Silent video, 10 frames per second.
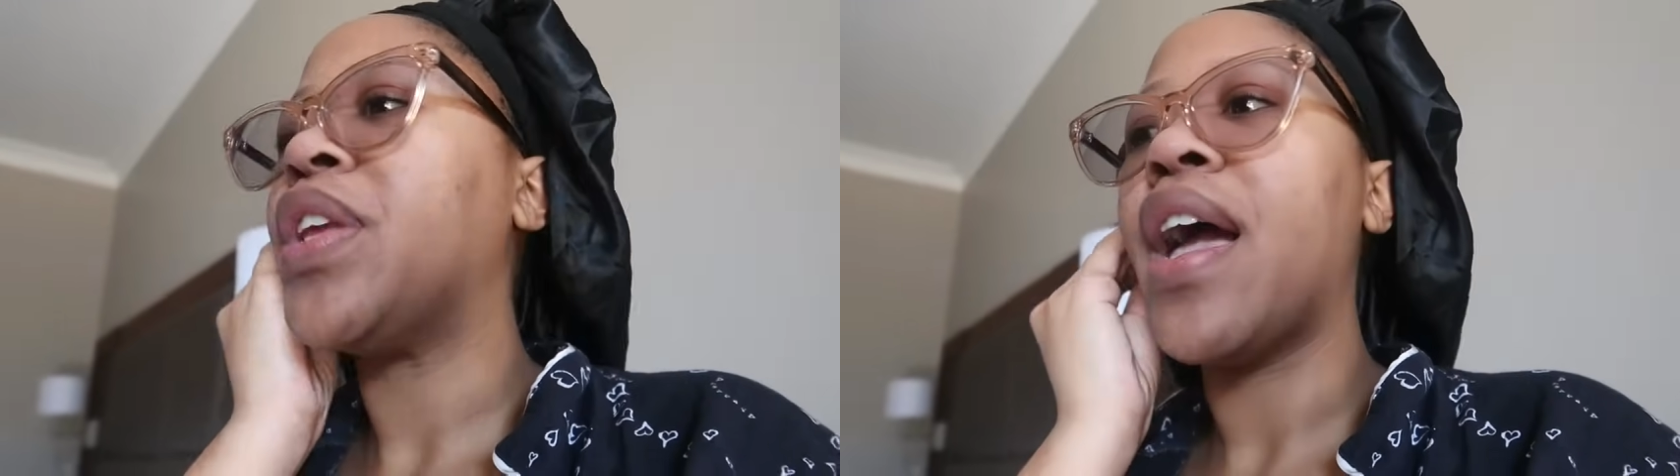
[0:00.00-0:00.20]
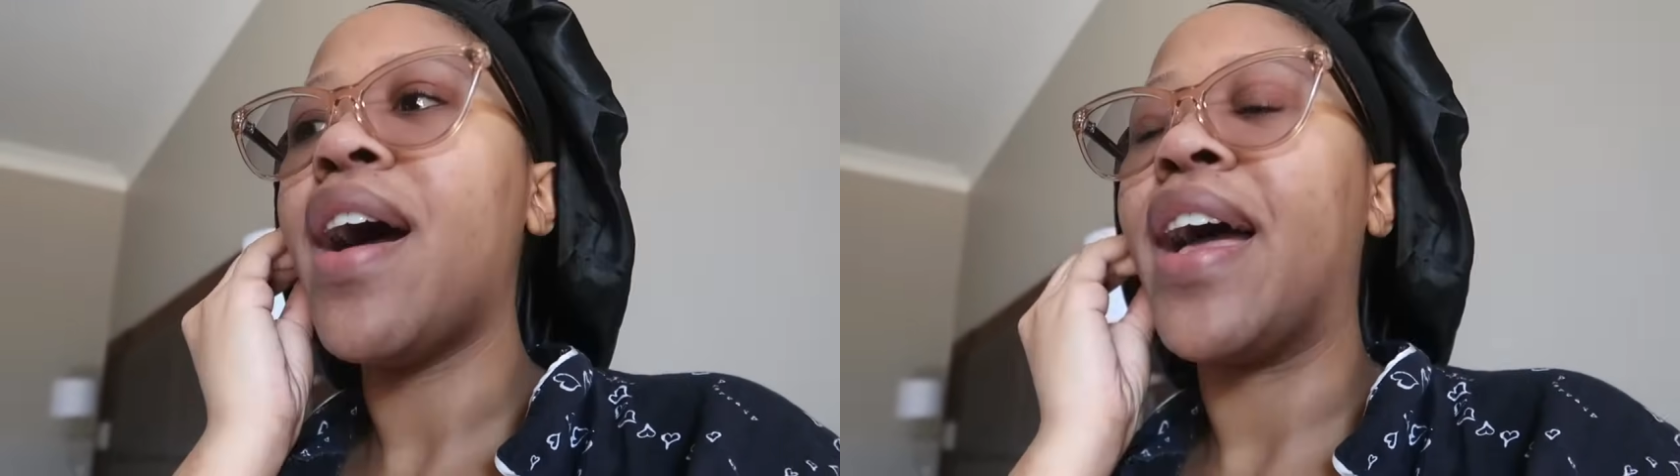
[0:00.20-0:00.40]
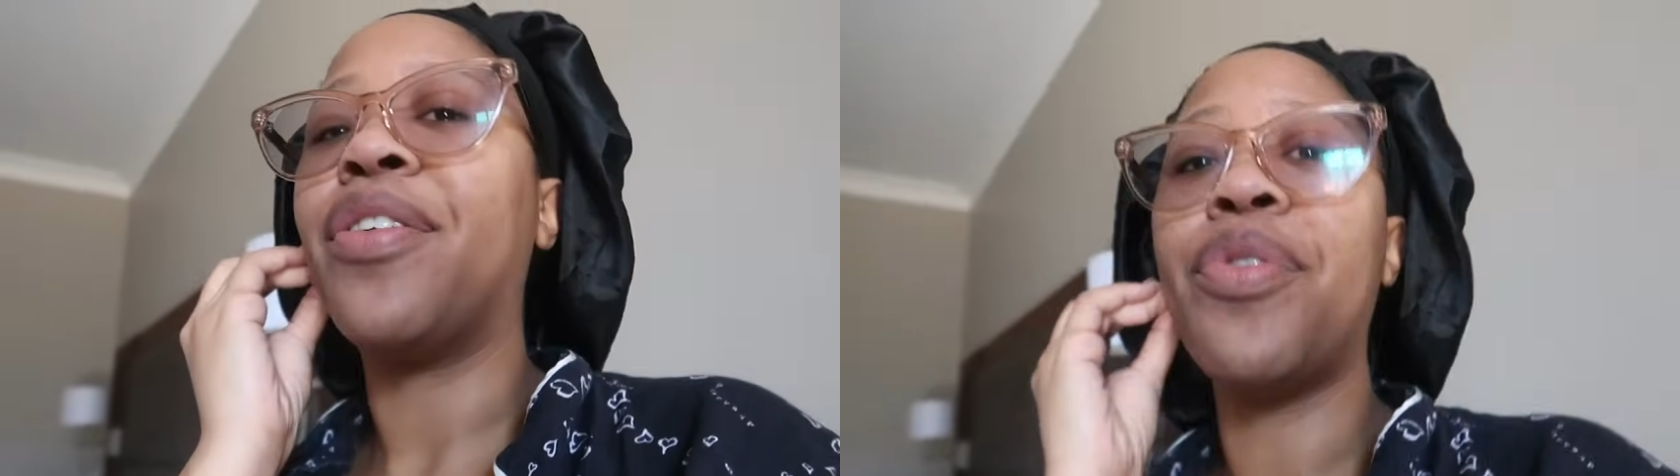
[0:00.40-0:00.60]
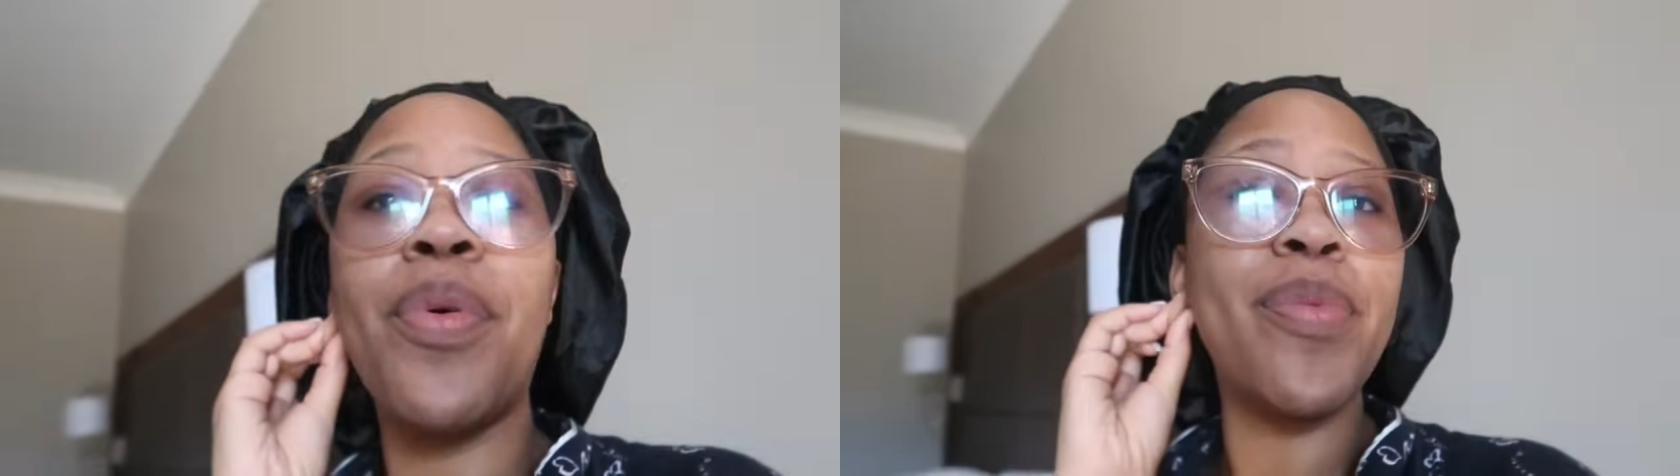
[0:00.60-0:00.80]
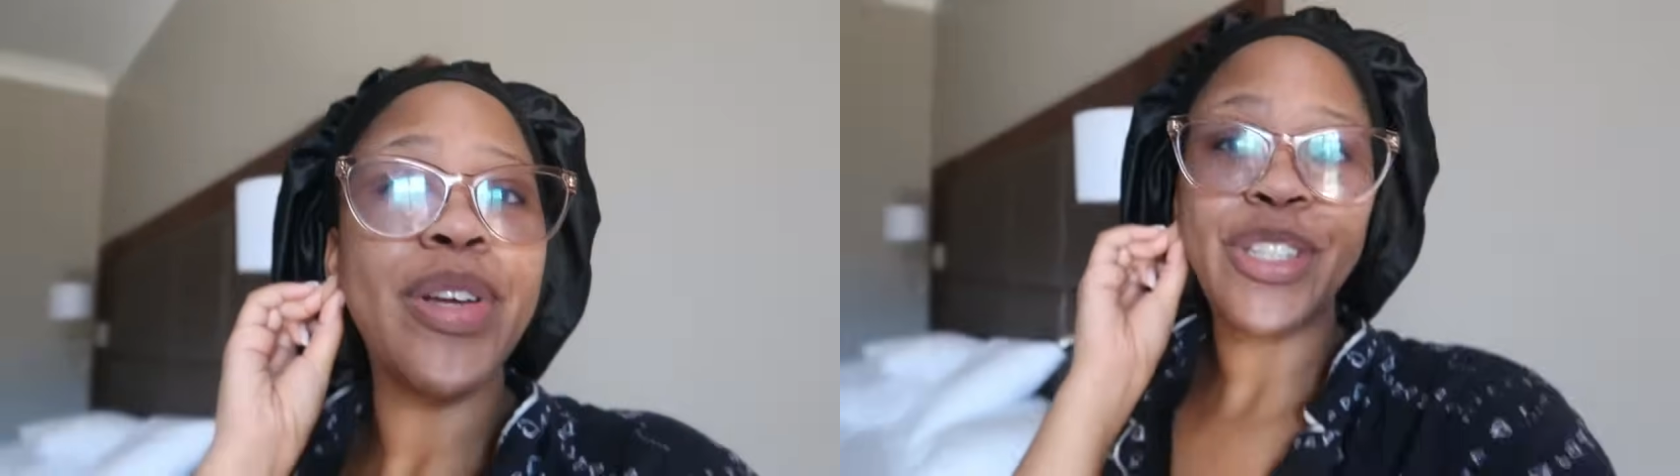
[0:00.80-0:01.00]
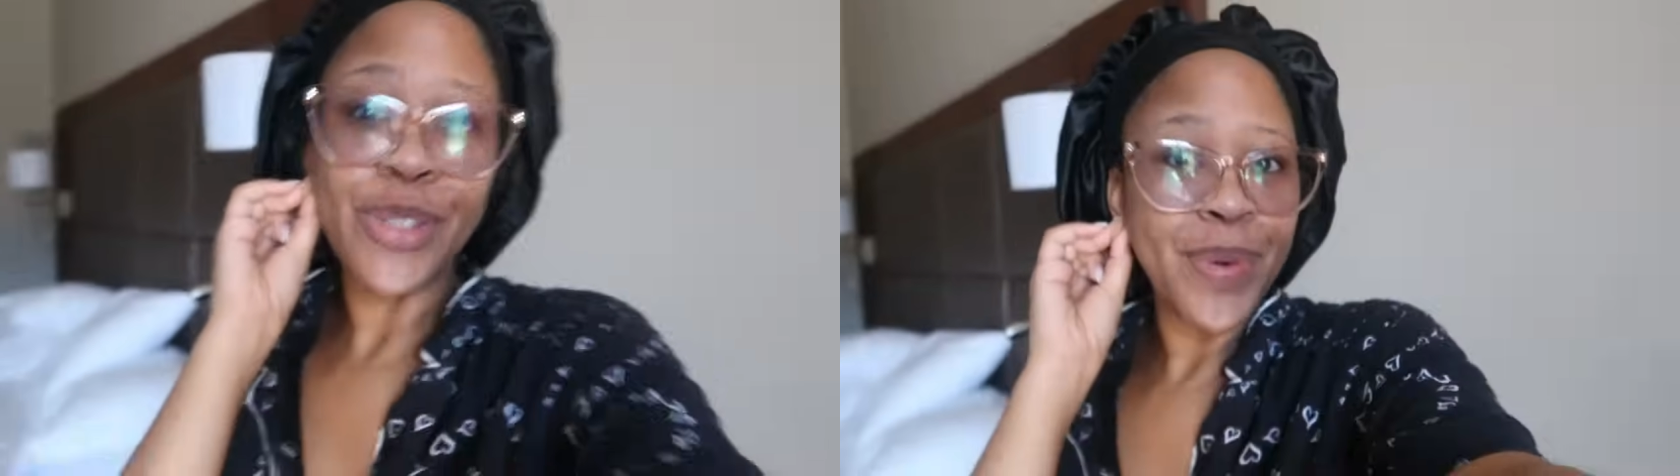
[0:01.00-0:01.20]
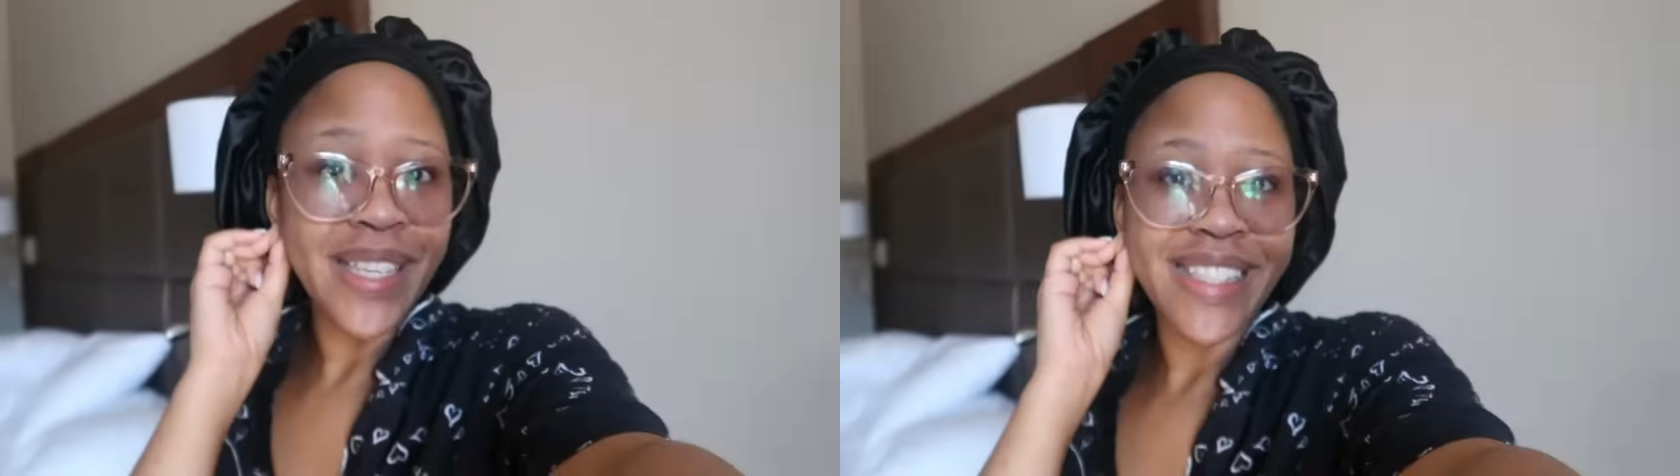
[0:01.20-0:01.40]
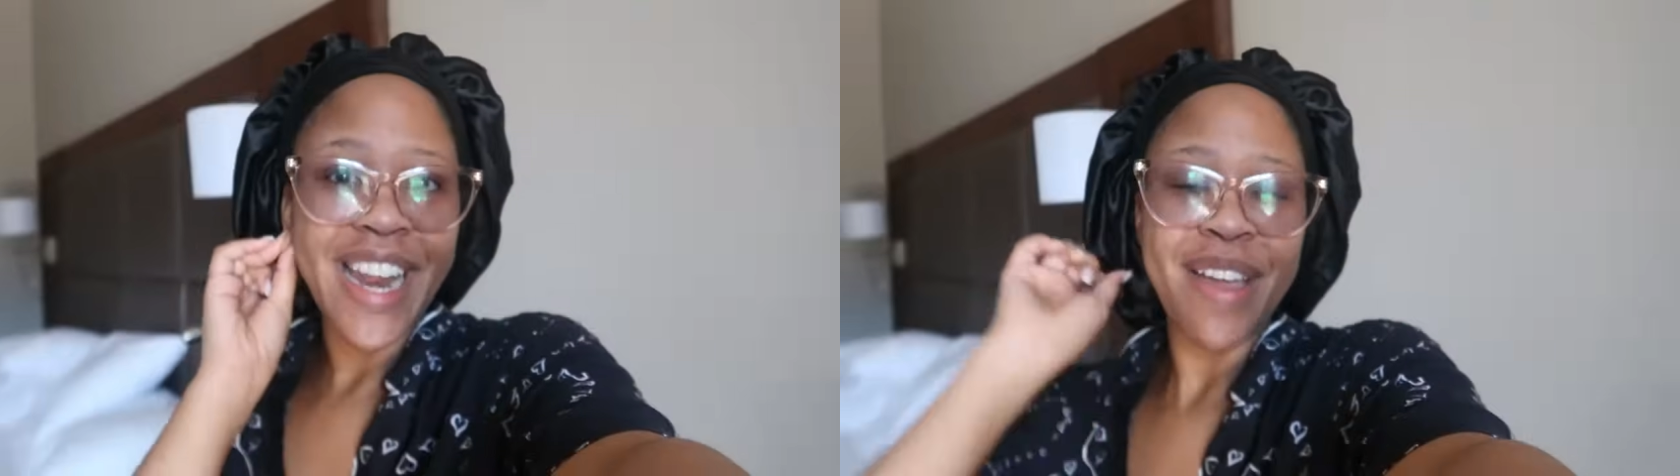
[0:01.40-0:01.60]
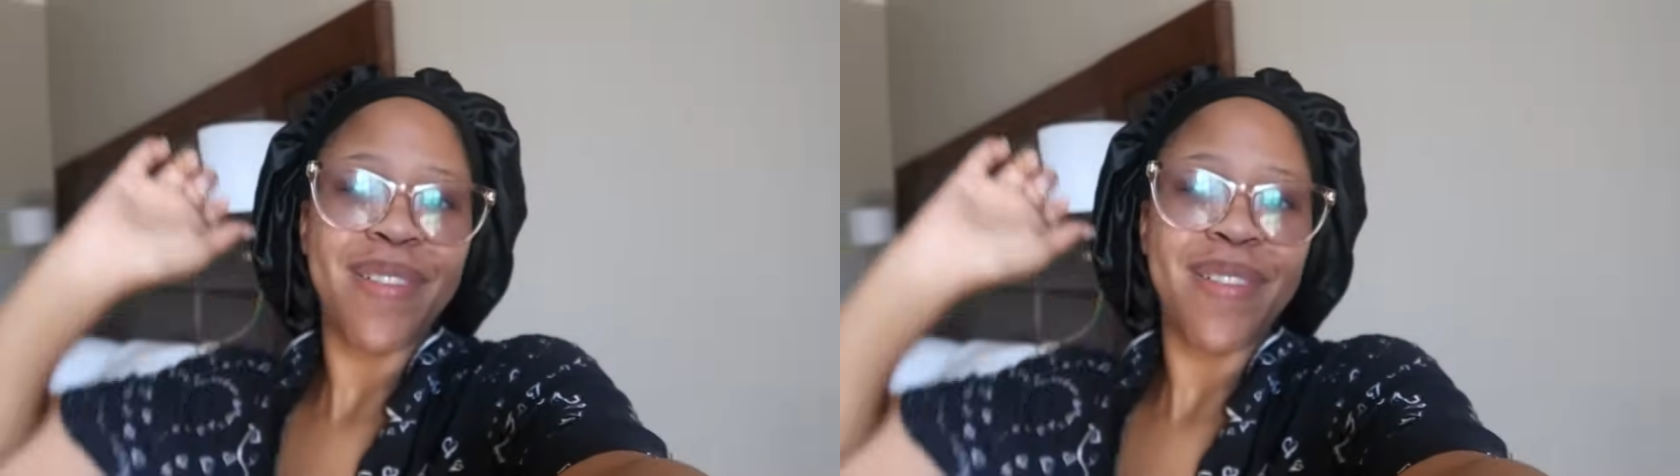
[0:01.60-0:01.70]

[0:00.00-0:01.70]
yeah, I don't know what we're doing today,